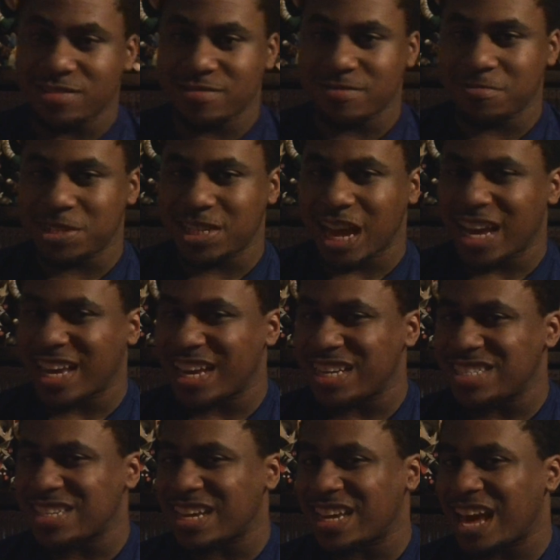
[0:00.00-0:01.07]
which I
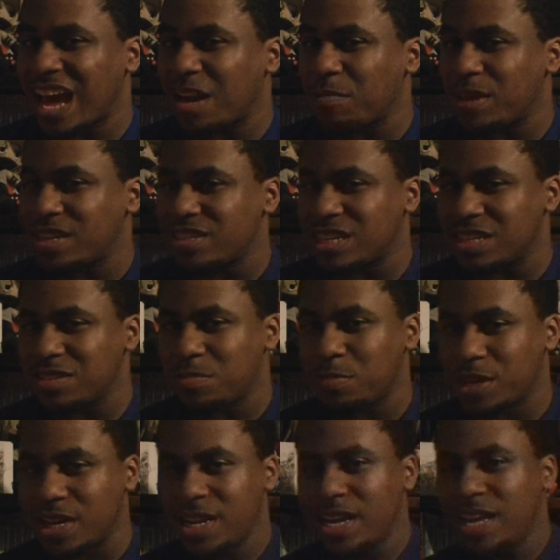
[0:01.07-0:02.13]
guess it kind of makes sense,
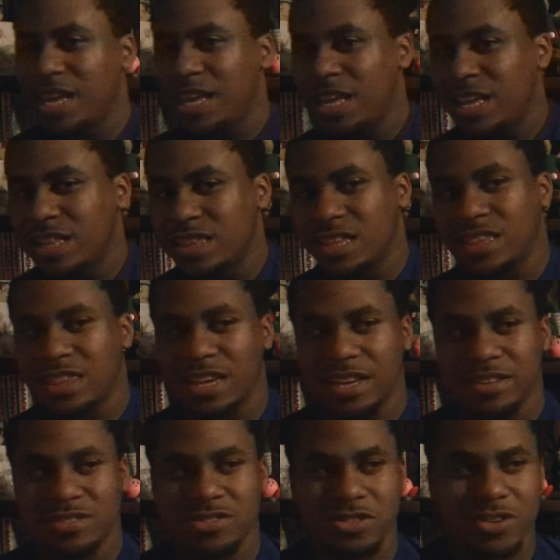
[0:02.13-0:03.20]
but the
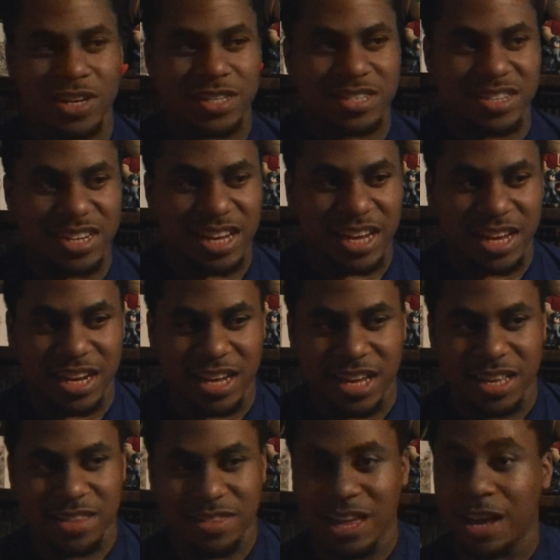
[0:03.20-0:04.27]
things Trunks did
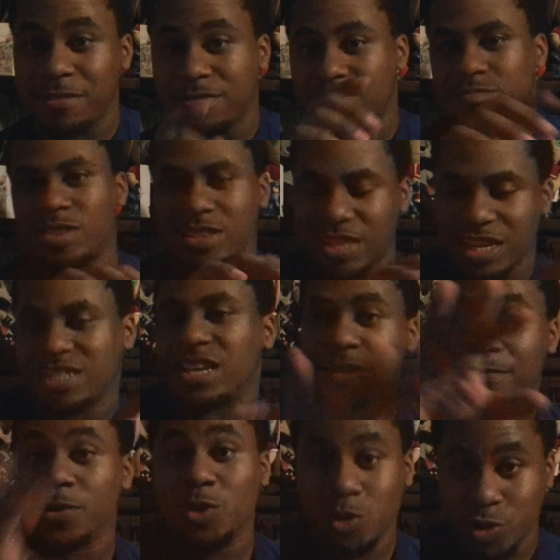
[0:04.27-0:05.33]
and that the things that
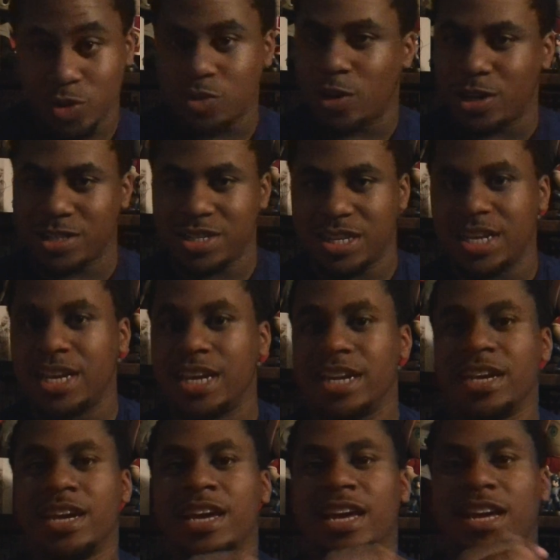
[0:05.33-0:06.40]
Future Trunks did
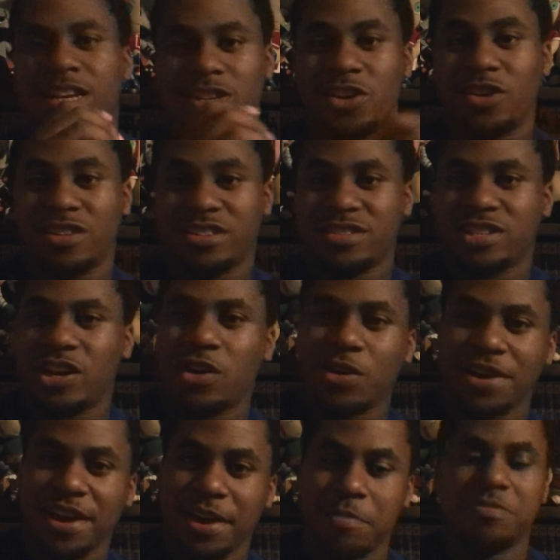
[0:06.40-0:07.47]
during the cell
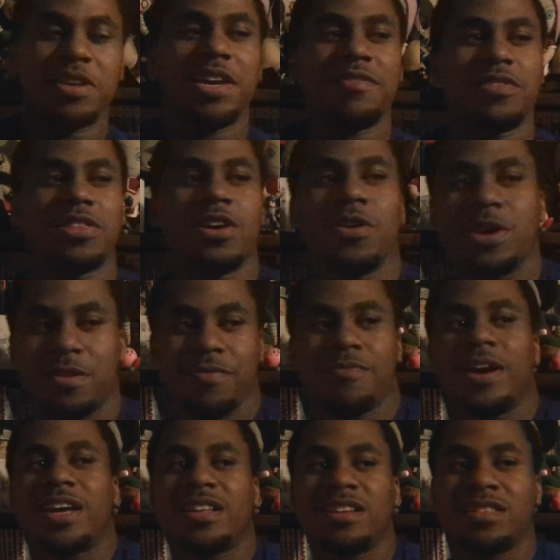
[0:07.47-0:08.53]
games, even though it
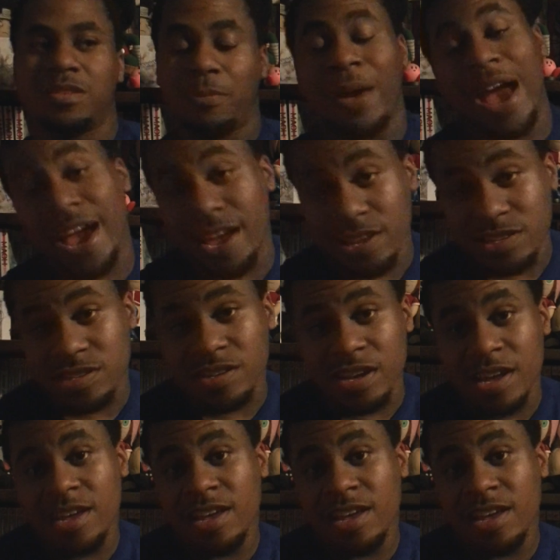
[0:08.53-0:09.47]
affected the past,